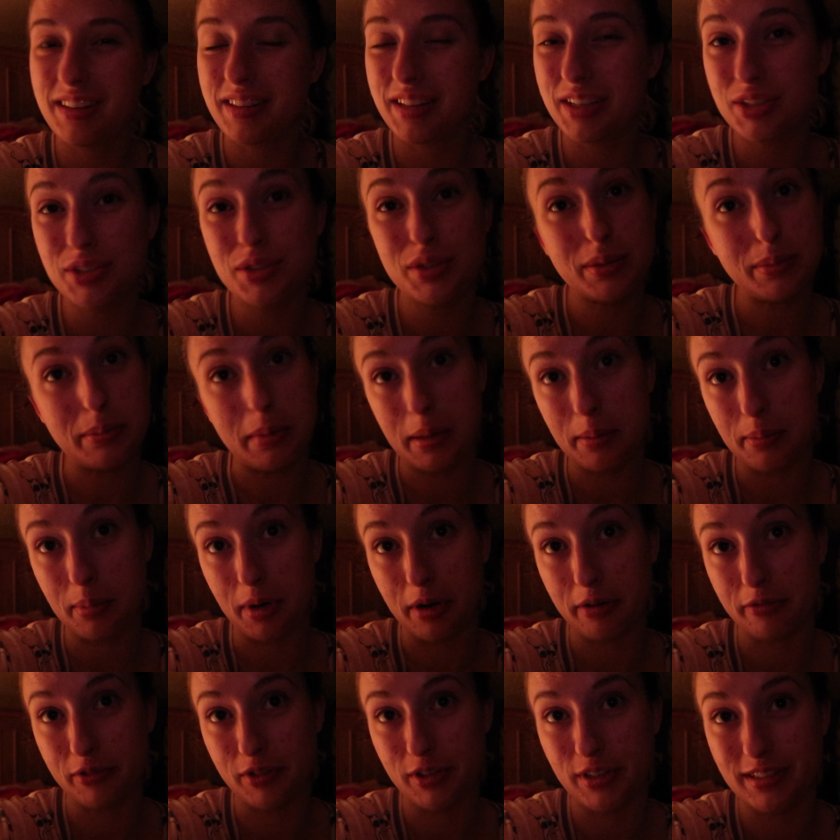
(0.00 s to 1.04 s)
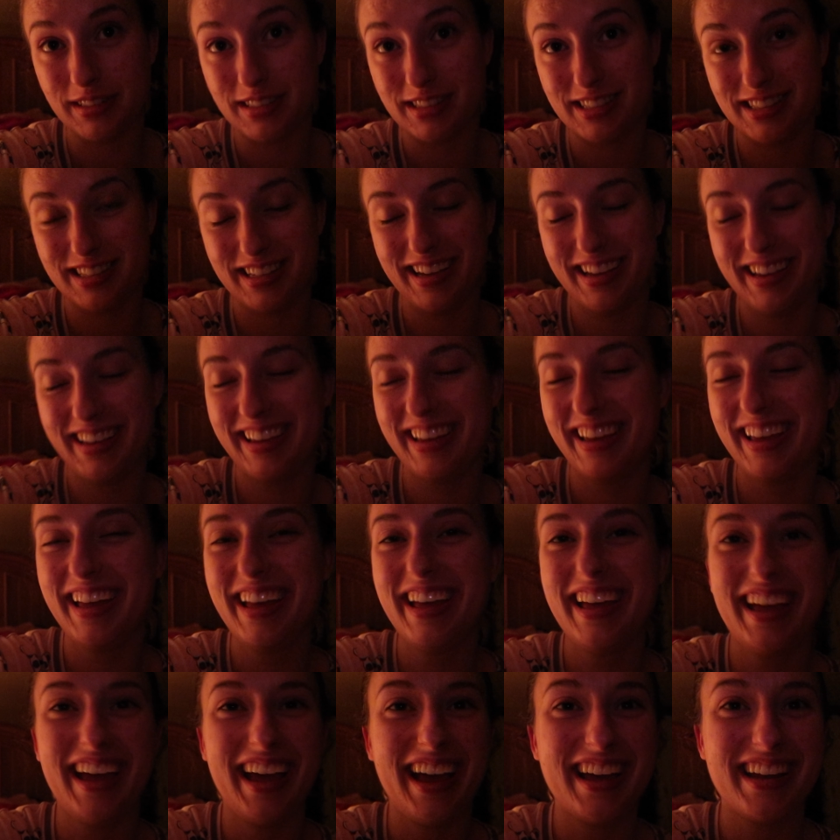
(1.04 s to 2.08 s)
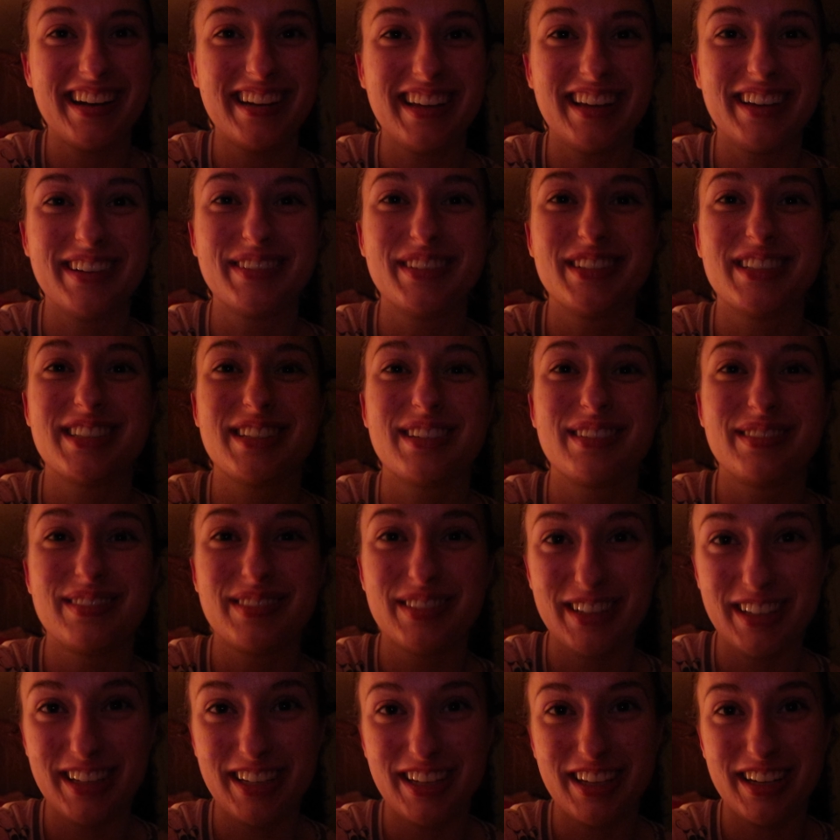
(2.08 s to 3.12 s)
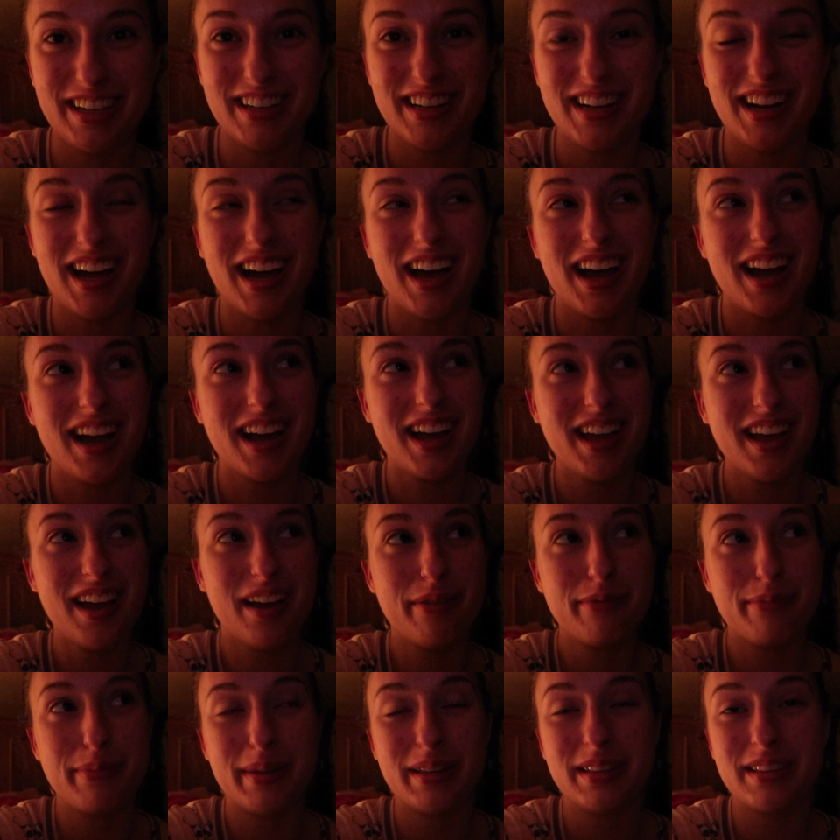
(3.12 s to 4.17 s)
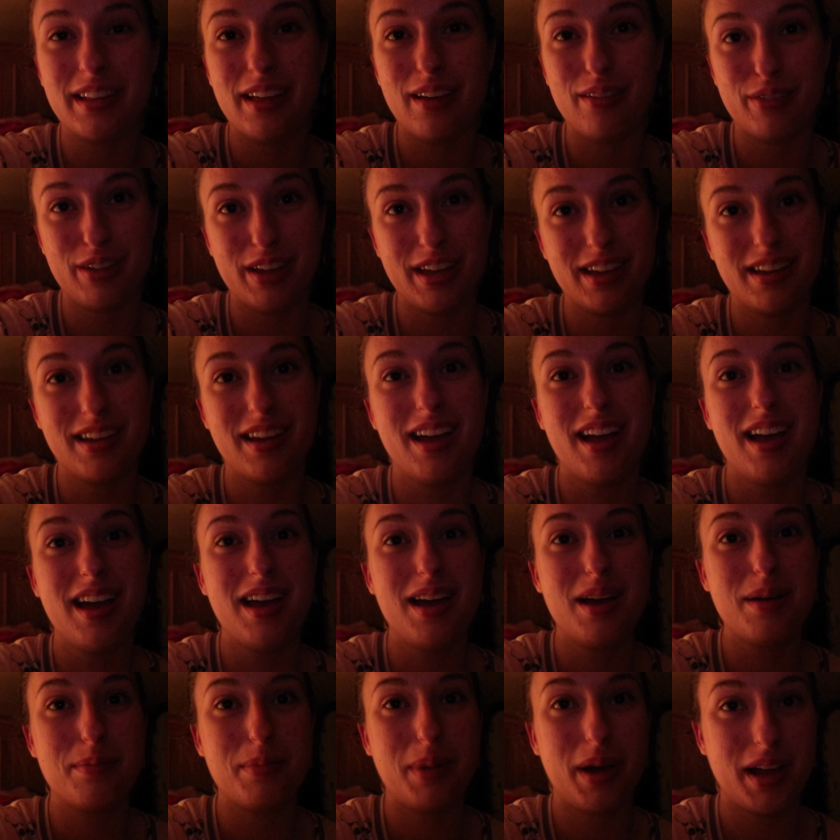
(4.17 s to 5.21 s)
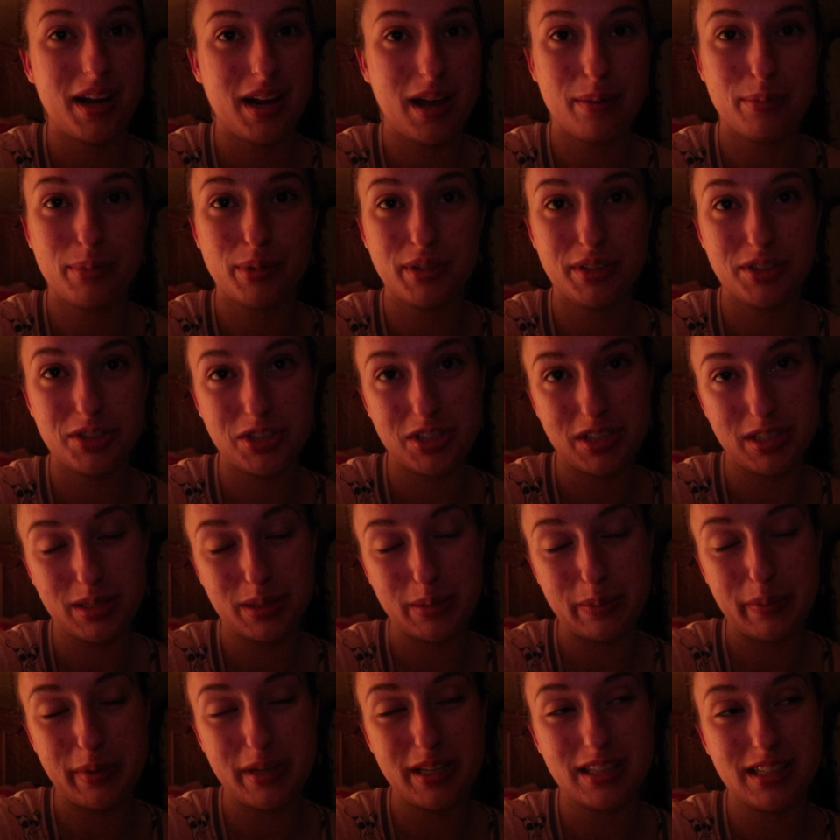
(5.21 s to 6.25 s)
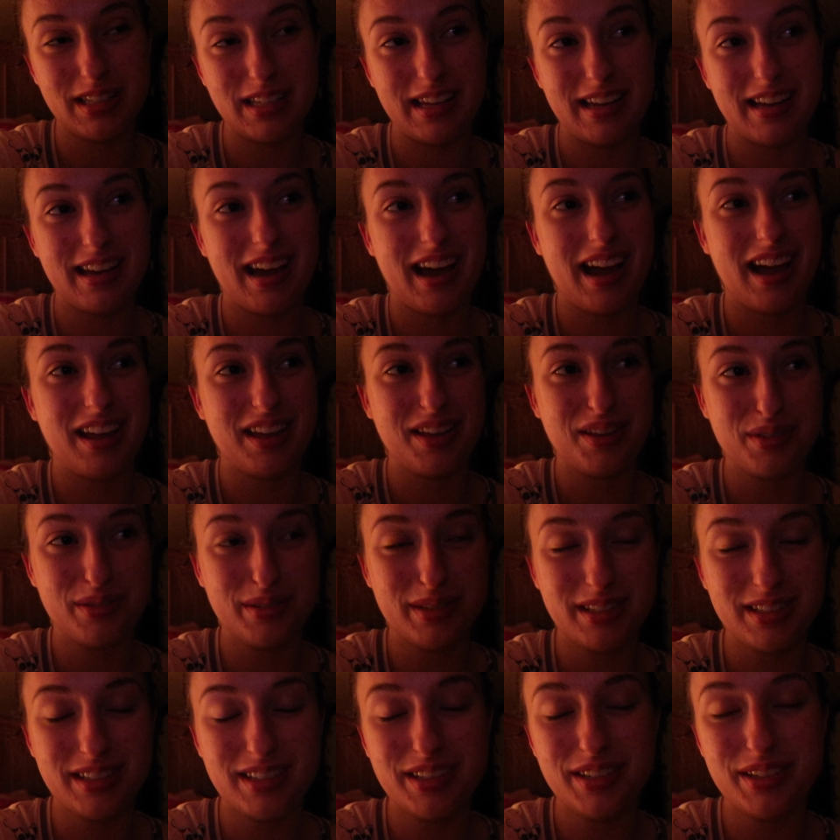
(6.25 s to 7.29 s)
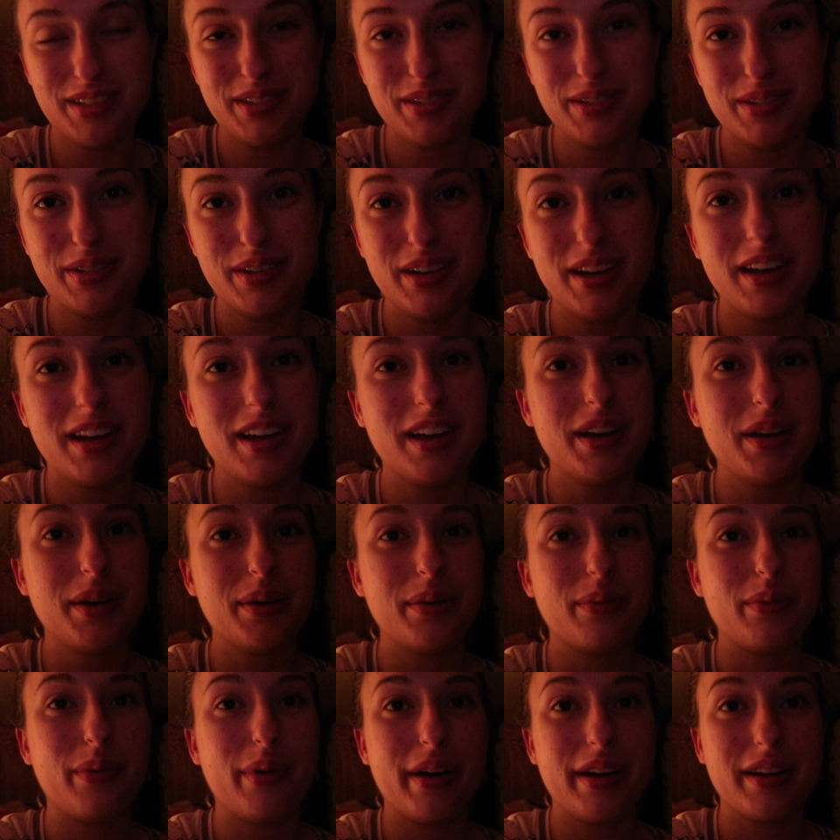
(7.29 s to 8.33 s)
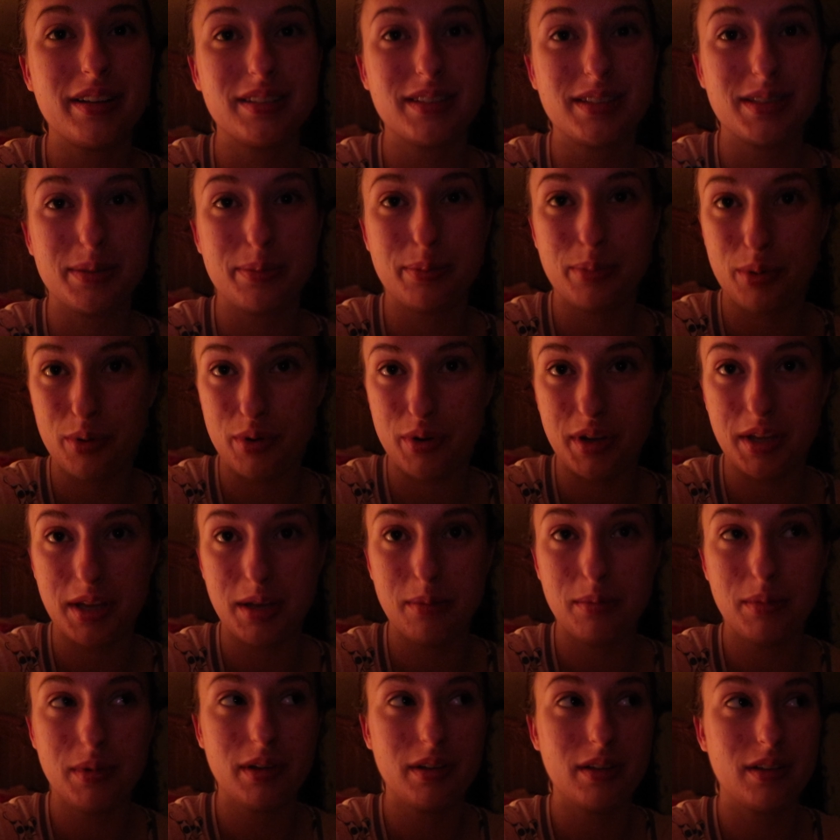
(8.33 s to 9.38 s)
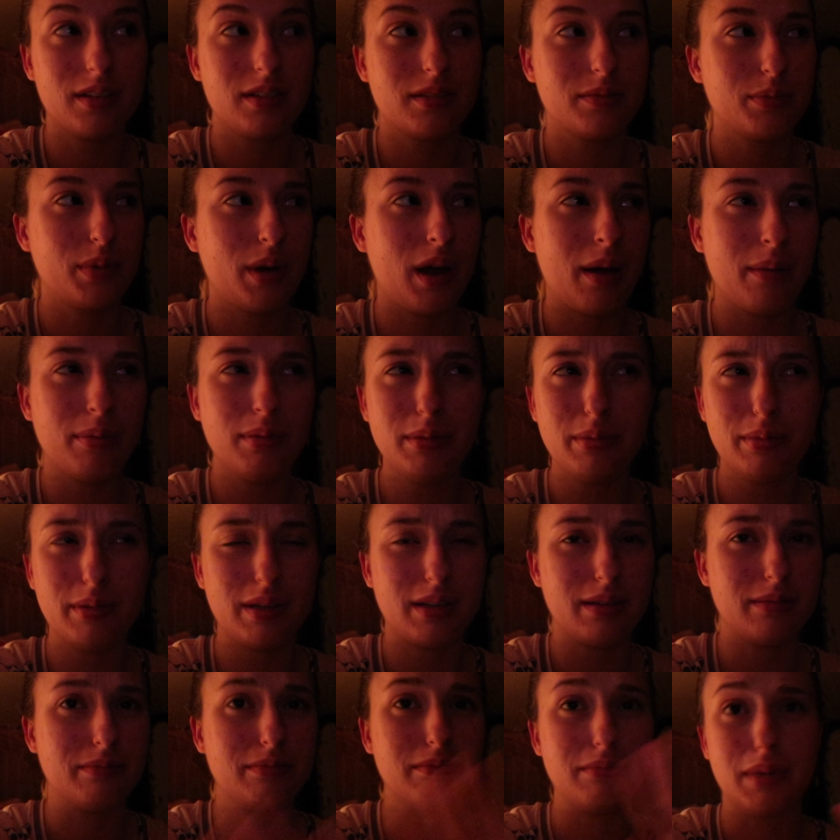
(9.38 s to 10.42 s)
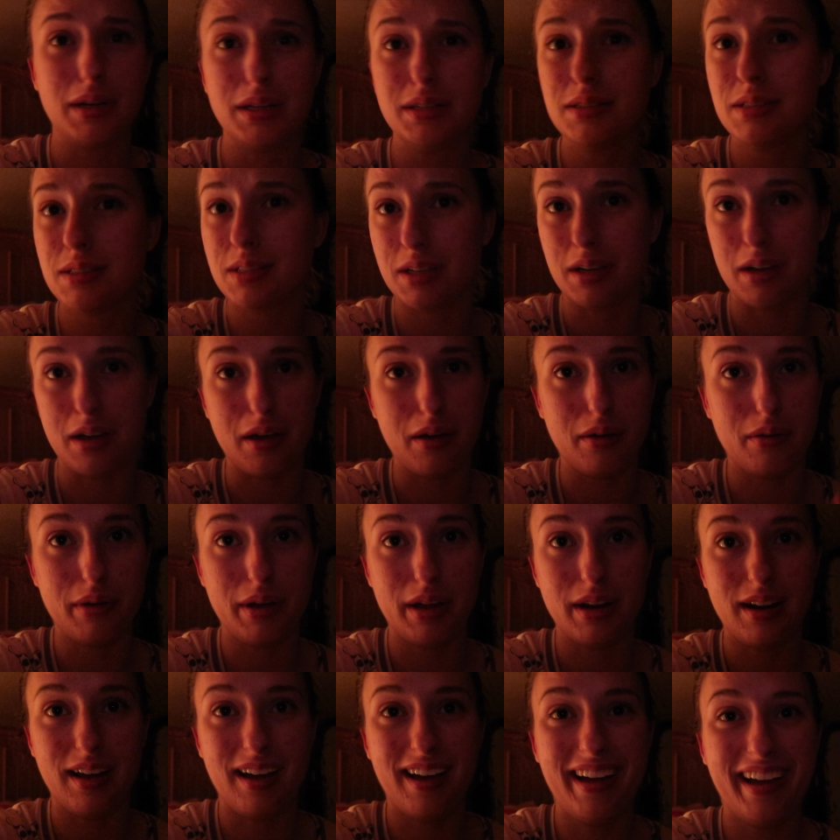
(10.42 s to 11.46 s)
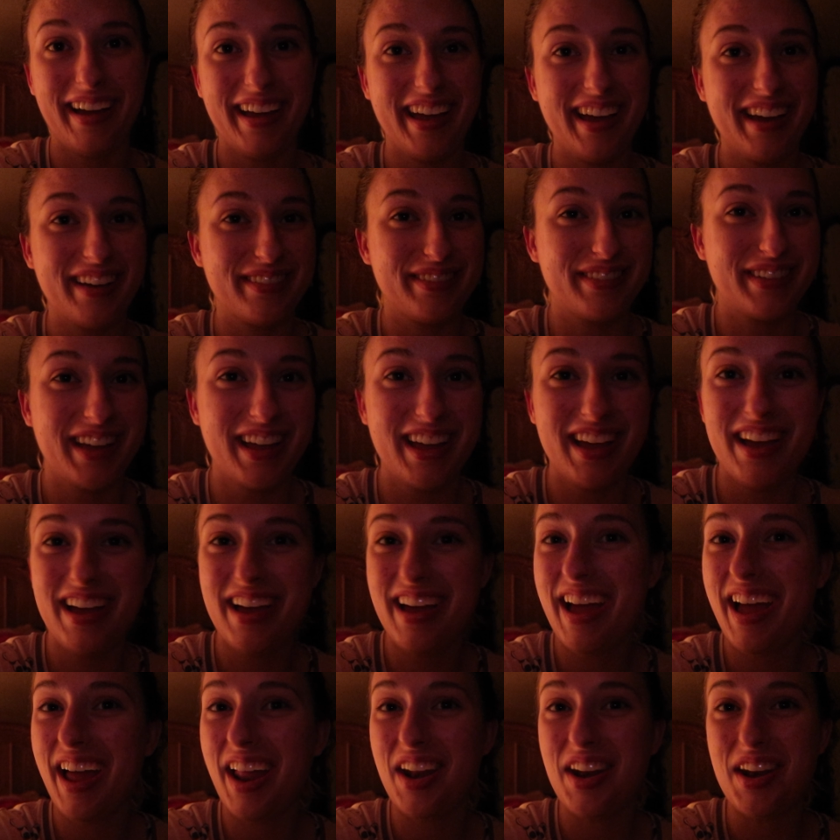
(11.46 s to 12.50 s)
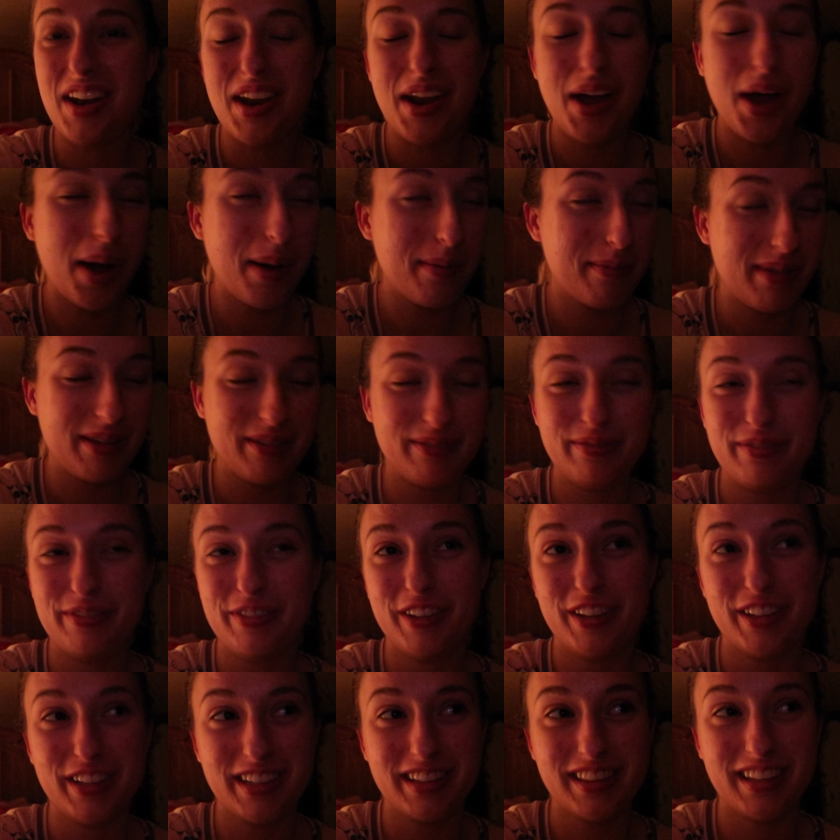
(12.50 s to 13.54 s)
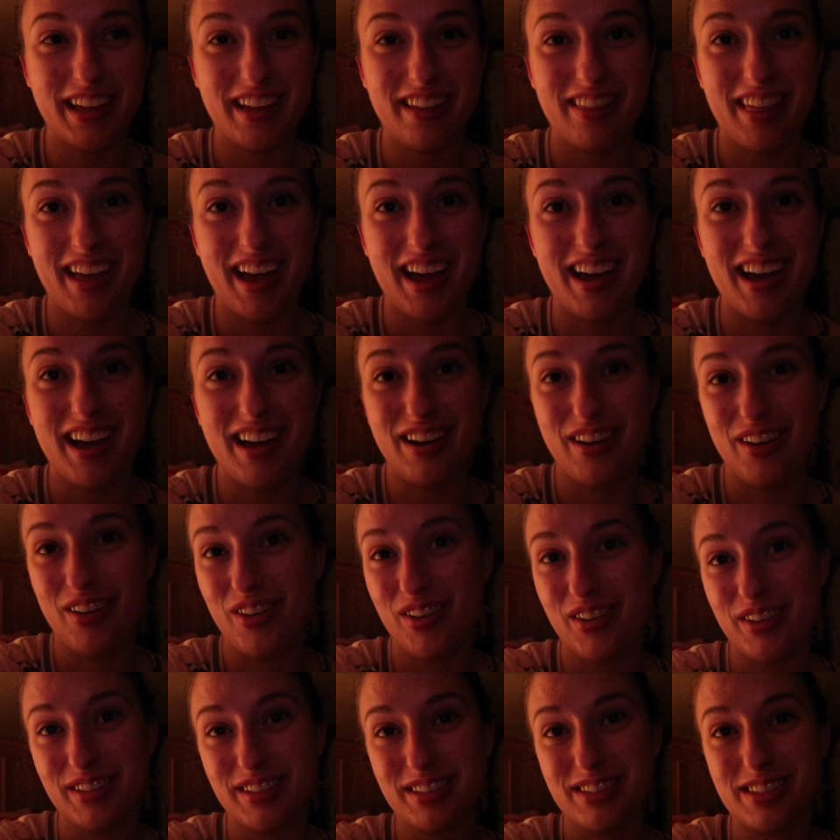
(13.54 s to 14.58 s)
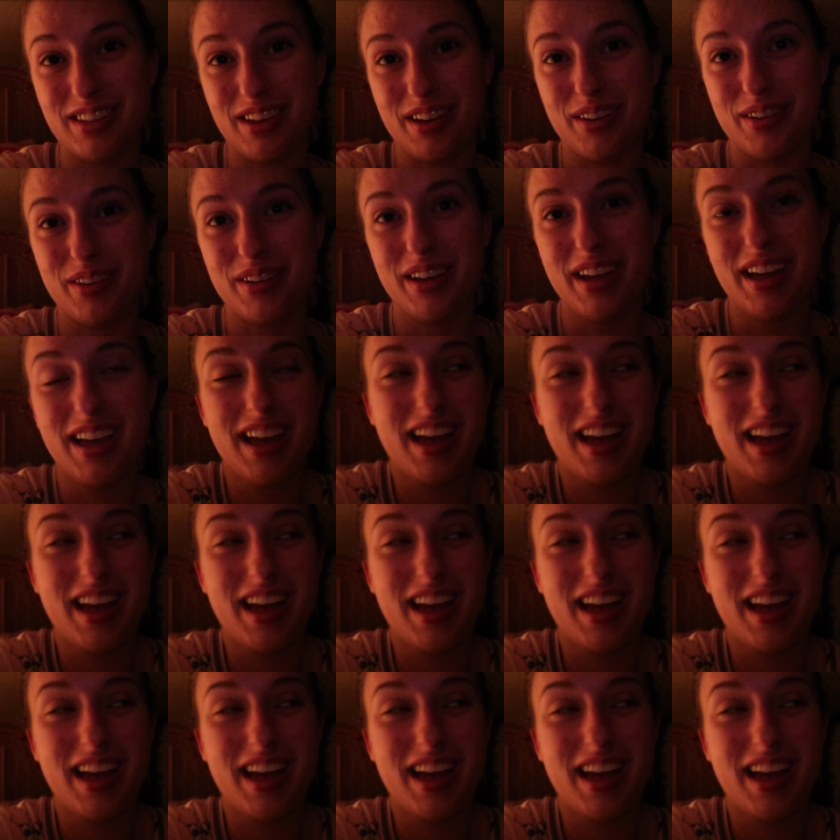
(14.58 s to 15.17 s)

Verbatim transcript: That's just my preference. And it was really good. I have been loving pineapple and cheese pizza. I used to want Supreme probably months ago, and I have not been feeling like that at all, so